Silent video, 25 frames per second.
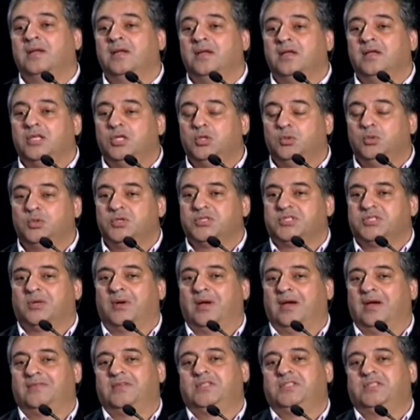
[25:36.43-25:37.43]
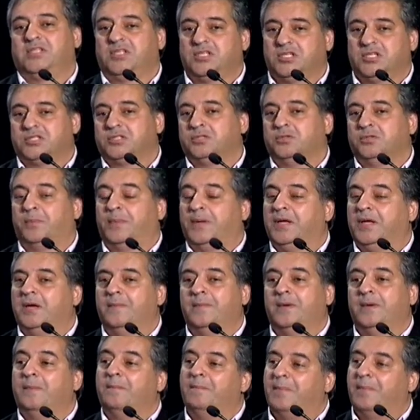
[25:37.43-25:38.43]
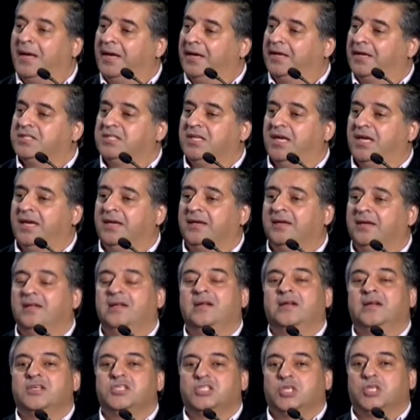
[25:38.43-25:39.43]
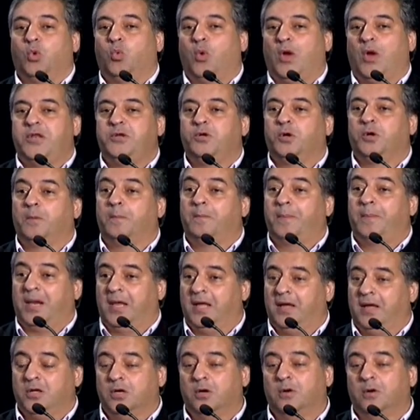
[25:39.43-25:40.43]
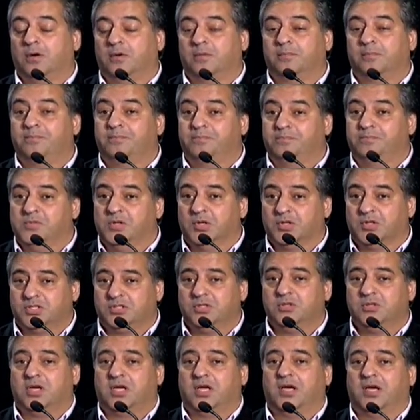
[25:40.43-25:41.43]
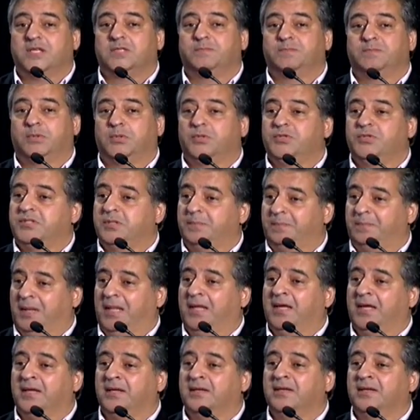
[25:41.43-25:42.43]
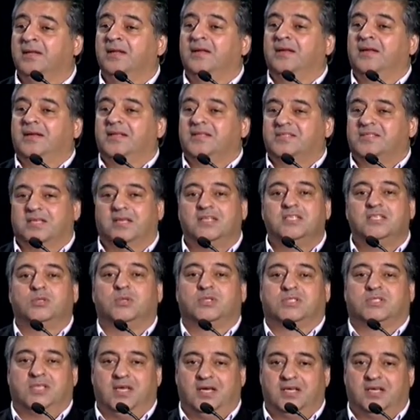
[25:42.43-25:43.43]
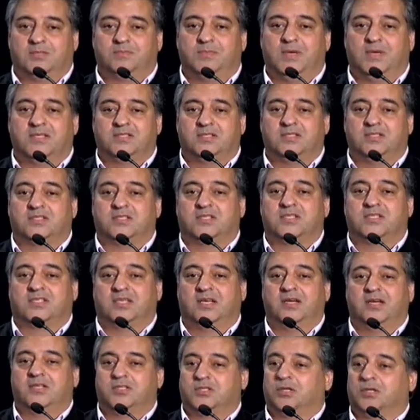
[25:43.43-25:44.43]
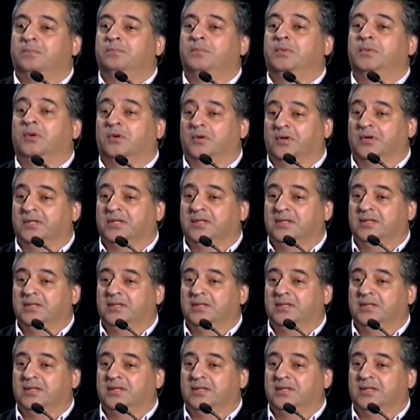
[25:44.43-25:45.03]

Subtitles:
You also have a digital permanent bag tag, so when your suitcase boards the plane, it sends you a text message to say it's on board.